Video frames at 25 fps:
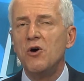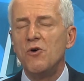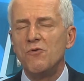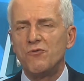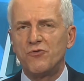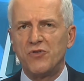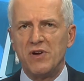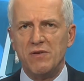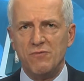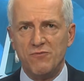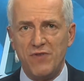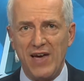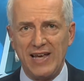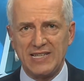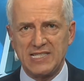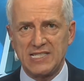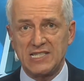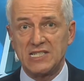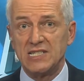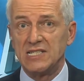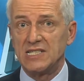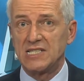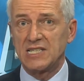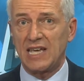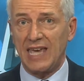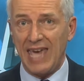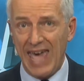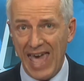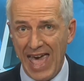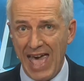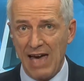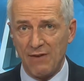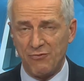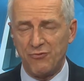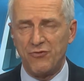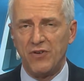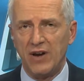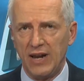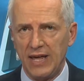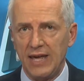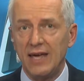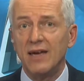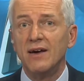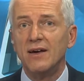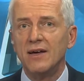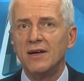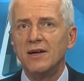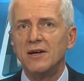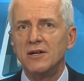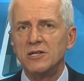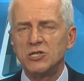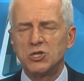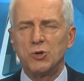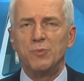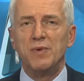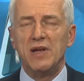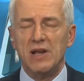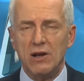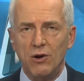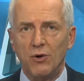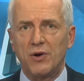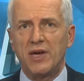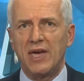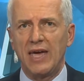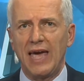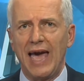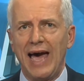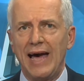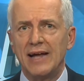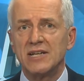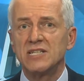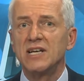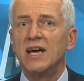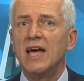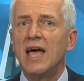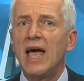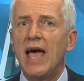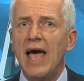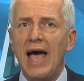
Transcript: for investors carefully to be looking at.